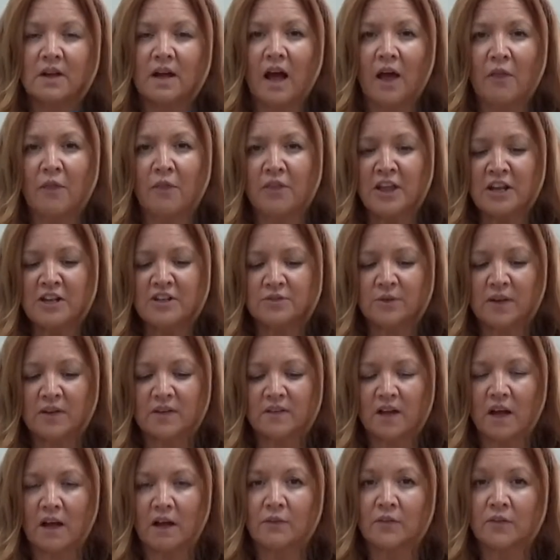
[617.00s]
and think to
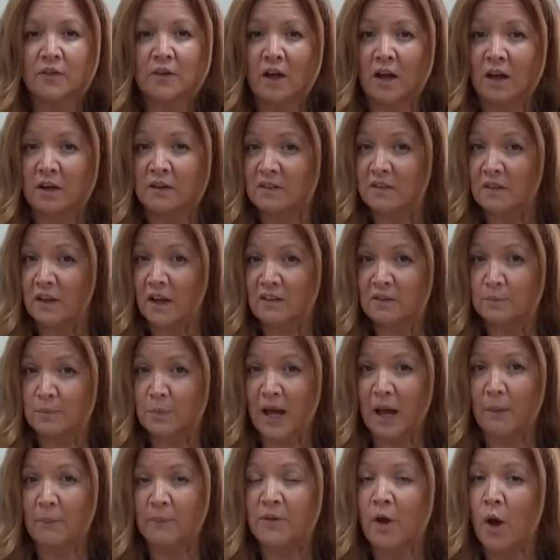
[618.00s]
ourselves and discuss
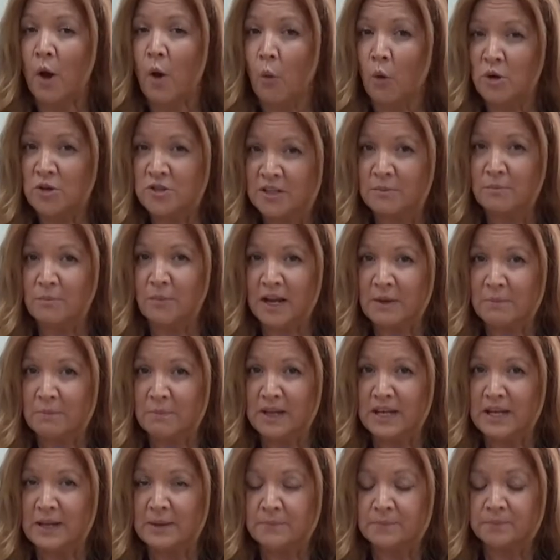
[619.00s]
perhaps what it might
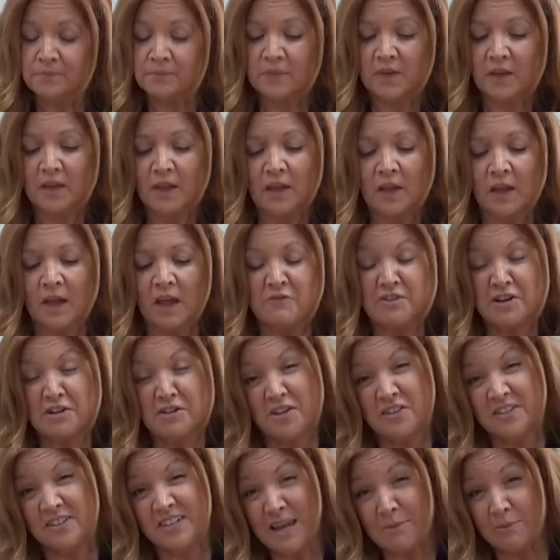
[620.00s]
be. If you
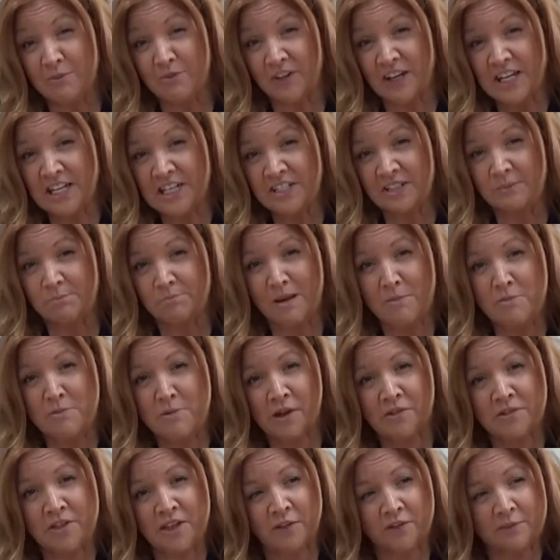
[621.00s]
don't know the name of it, maybe
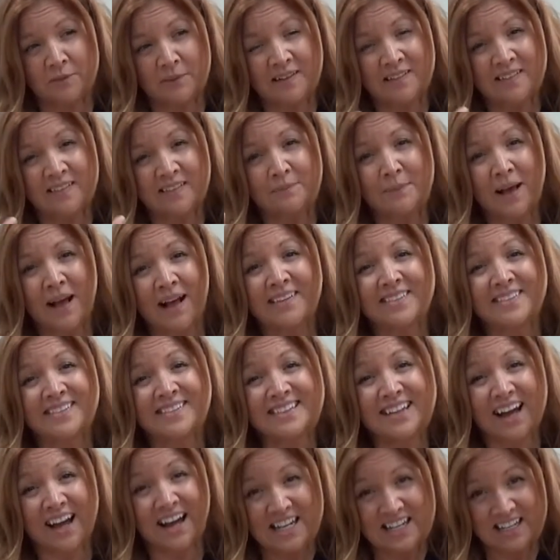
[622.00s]
we could think of something it smells
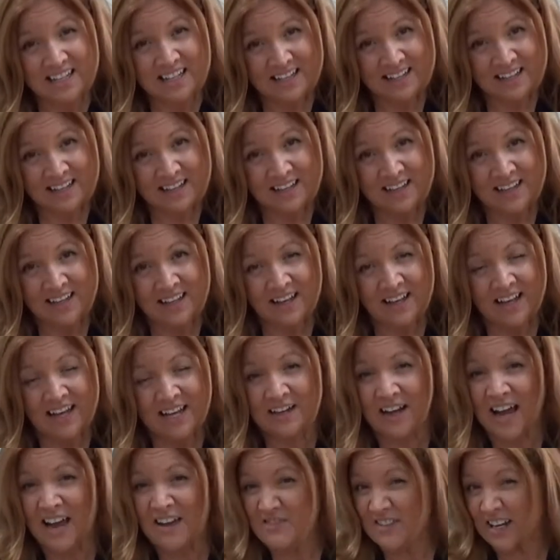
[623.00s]
like
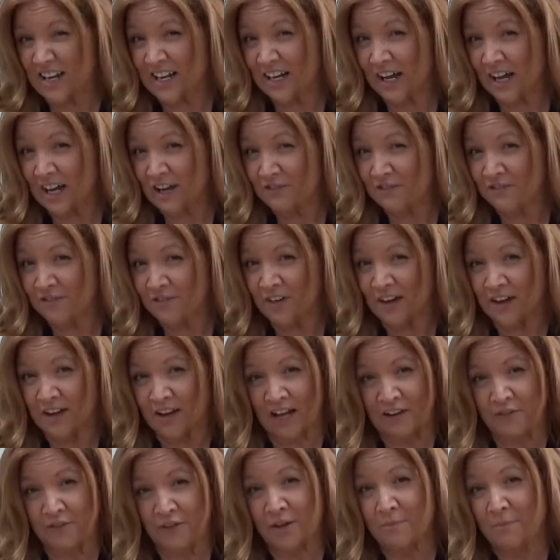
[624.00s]
in our everyday life and
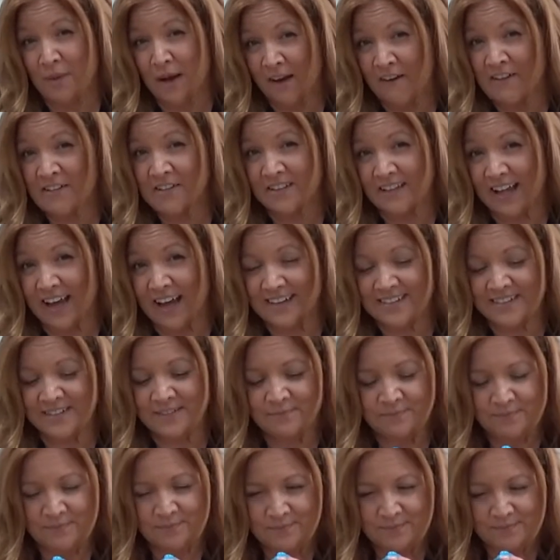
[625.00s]
kind of compare it to that.
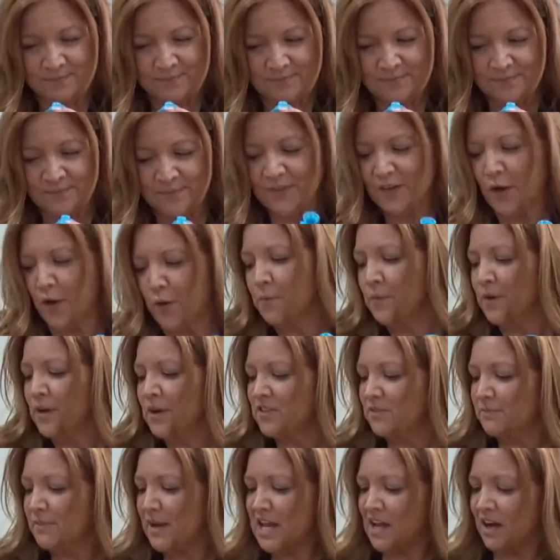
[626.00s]
So
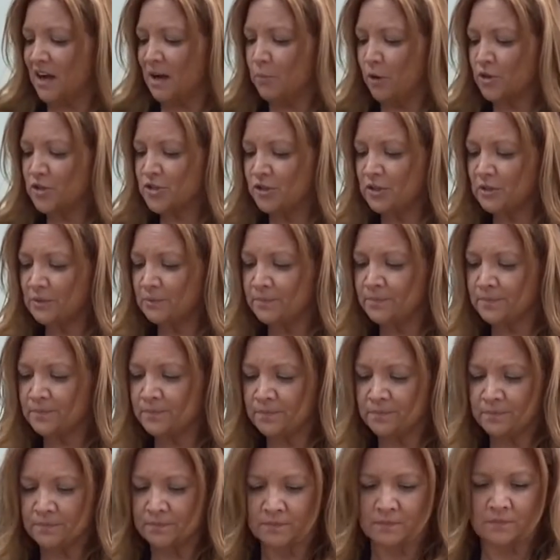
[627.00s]
to make our bottle,
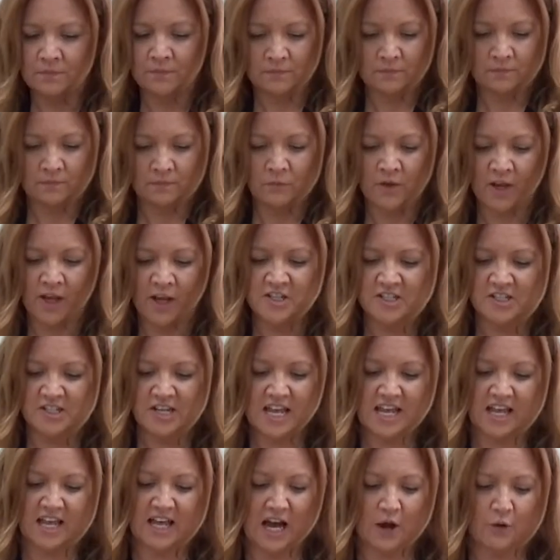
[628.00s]
we're going to
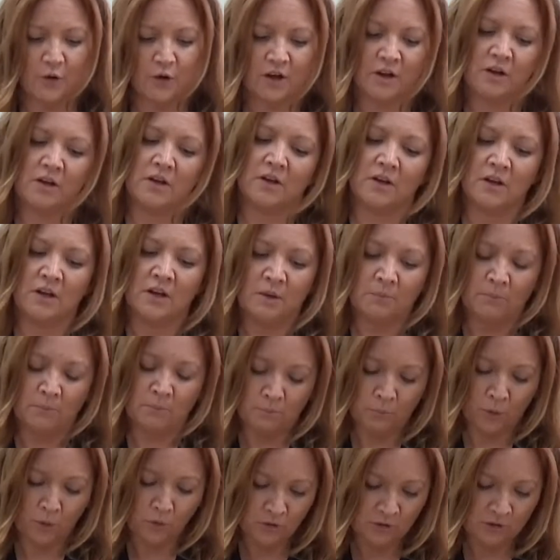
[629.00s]
take our
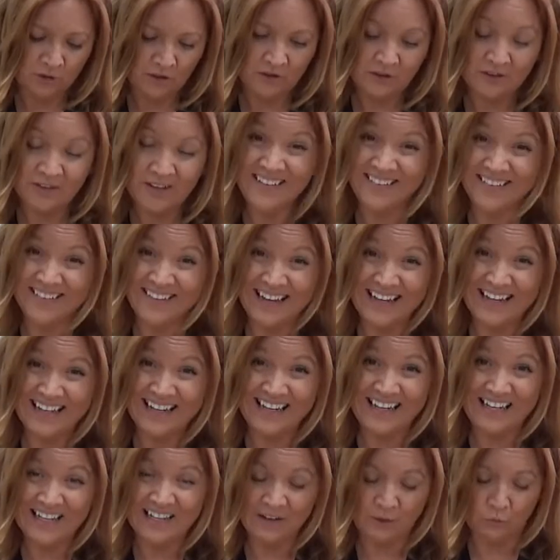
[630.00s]
bottle nice and
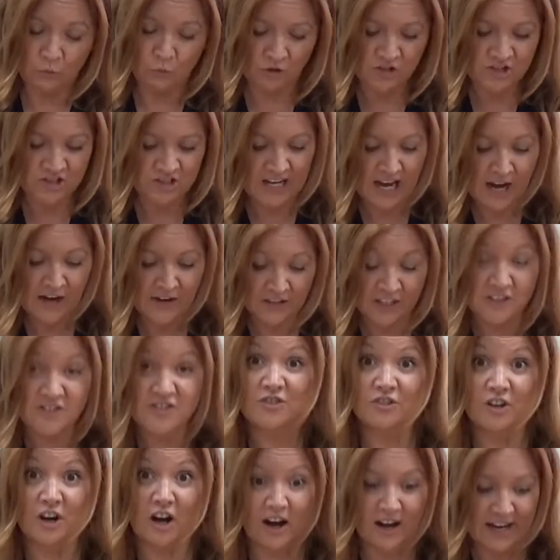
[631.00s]
clean and washed out
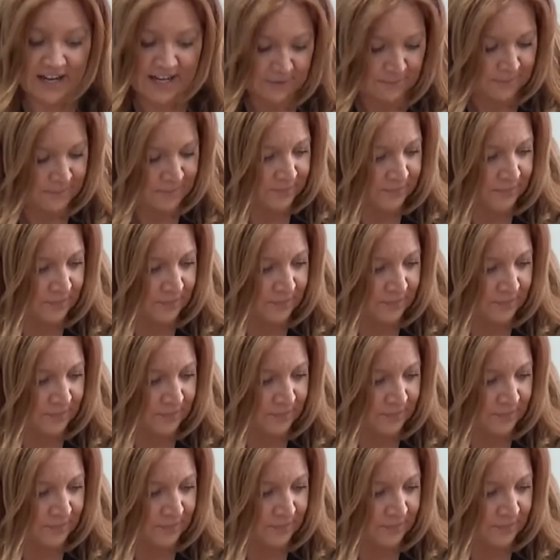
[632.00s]
and dry.